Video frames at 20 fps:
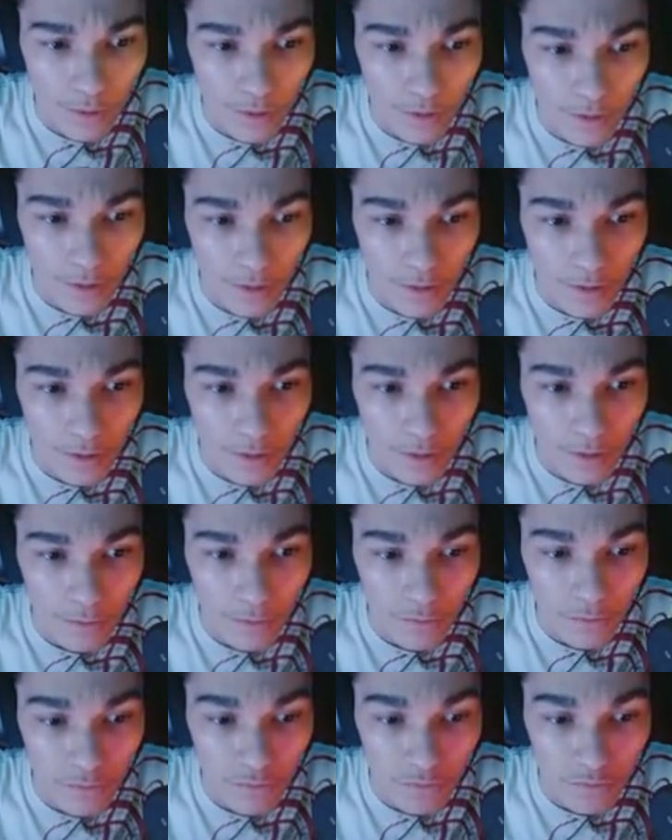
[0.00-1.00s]

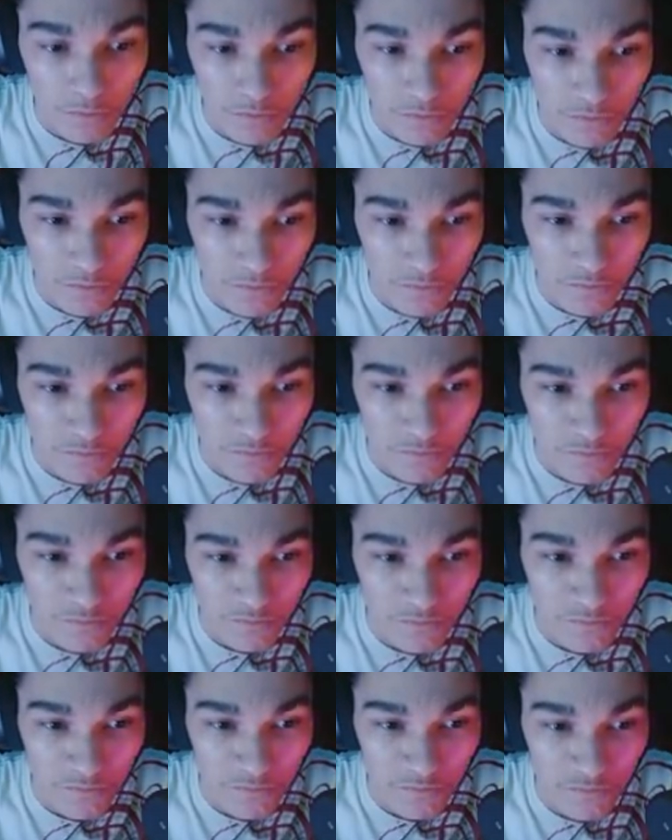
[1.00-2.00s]

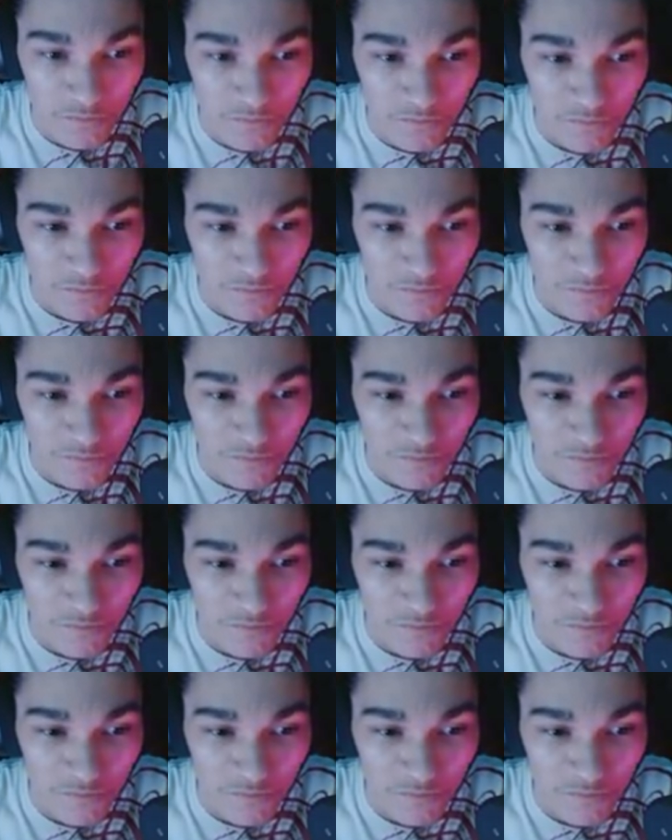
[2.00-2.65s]
[no speech]